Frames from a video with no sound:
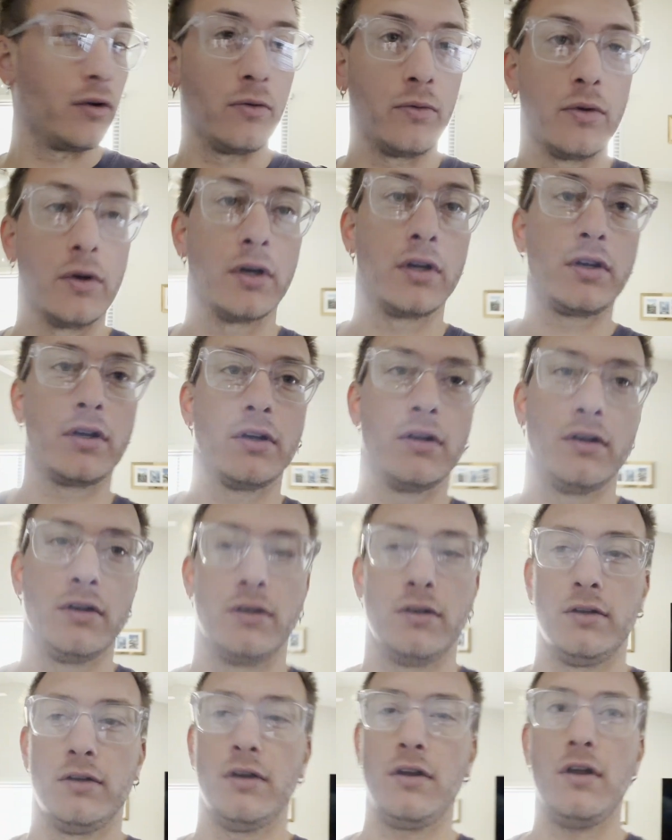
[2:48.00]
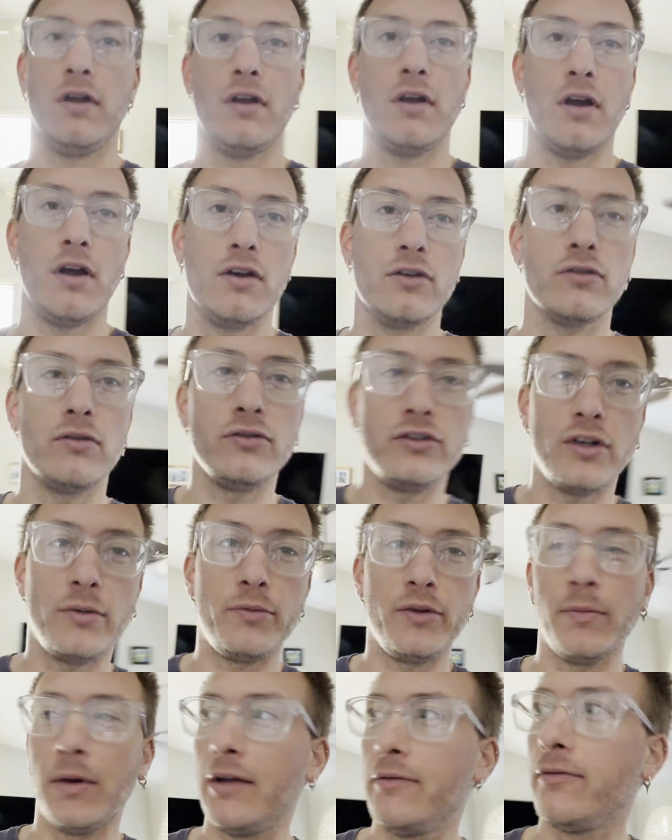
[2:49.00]
work. Oh, don't jump,
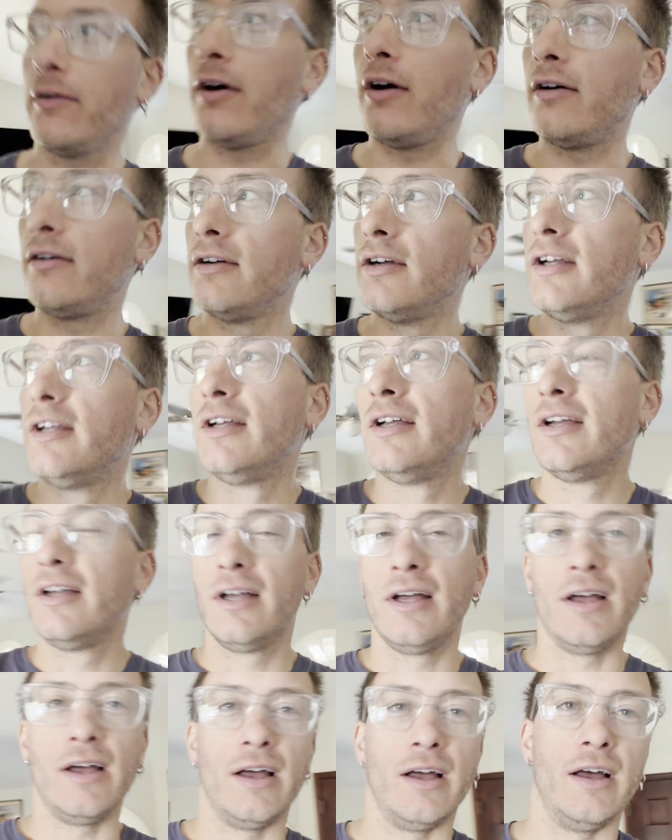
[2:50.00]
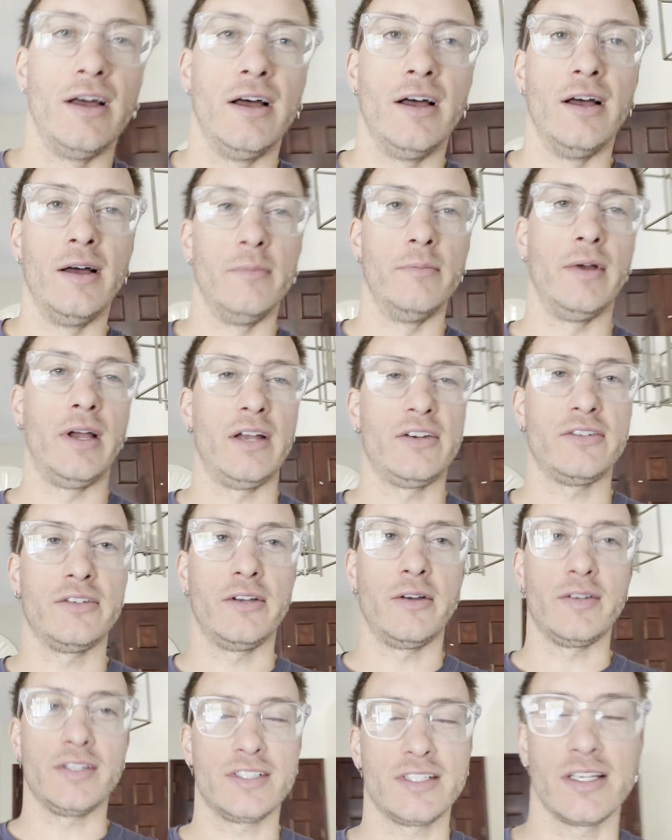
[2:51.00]
you might fall. Ashley
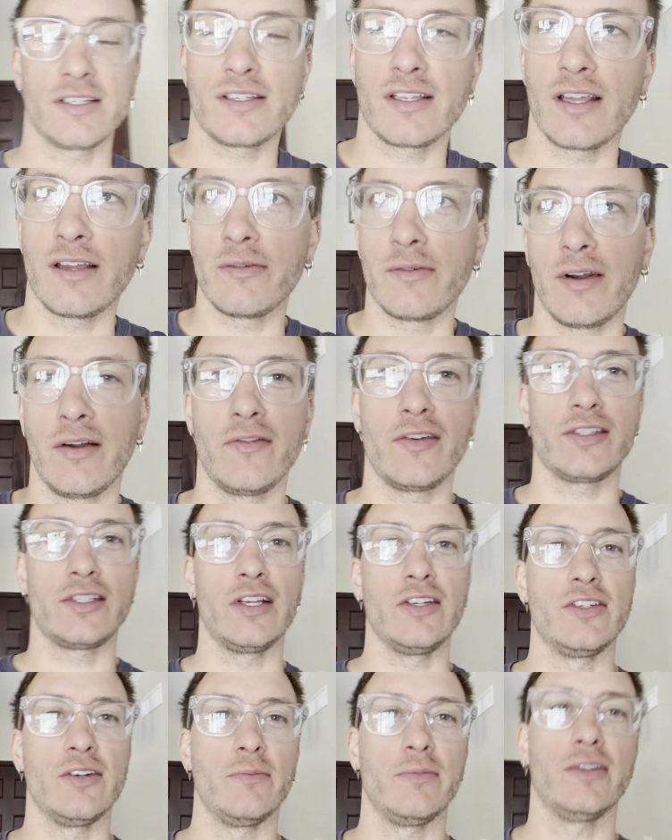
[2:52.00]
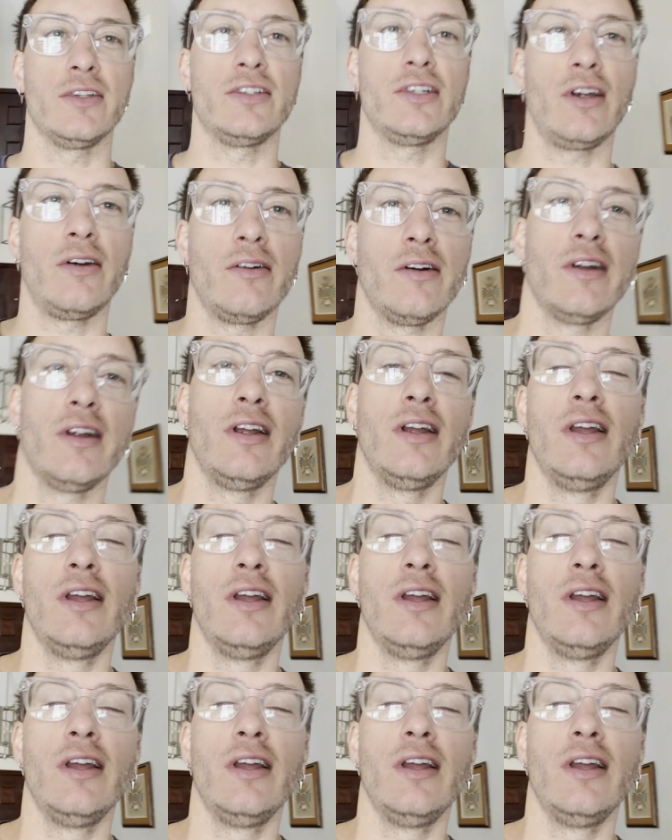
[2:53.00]
always says that whenever I say jump in the shower.